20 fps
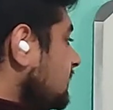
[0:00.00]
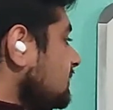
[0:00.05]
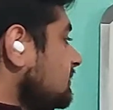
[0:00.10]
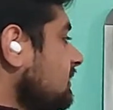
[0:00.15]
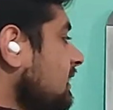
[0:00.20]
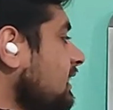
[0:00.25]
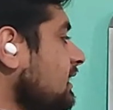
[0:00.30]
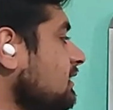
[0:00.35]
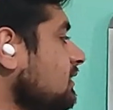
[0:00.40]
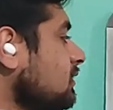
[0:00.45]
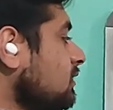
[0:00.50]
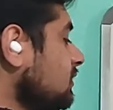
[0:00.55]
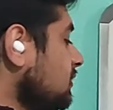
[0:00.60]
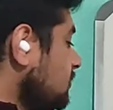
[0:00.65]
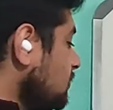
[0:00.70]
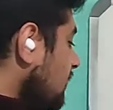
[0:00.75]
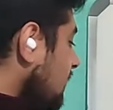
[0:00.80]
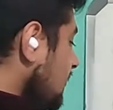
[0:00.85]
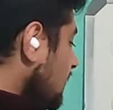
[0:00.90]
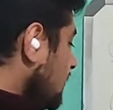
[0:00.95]
does A go into
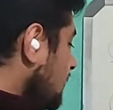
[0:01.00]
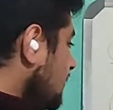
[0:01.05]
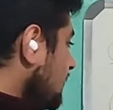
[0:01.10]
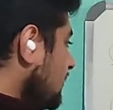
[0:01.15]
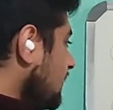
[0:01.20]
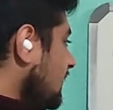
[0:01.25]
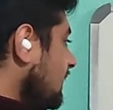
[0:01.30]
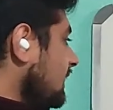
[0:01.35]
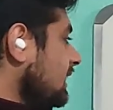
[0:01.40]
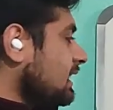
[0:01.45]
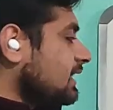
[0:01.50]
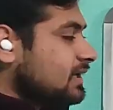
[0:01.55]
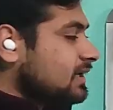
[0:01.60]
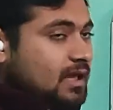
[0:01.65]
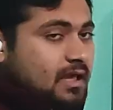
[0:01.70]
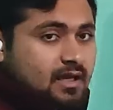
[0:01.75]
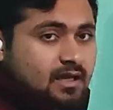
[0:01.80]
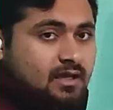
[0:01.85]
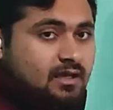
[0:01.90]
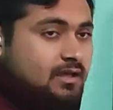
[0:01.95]
A? A and
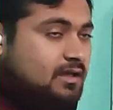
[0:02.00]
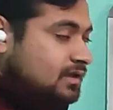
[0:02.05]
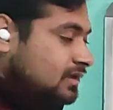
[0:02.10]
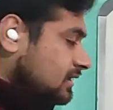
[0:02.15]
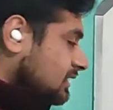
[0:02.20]
A,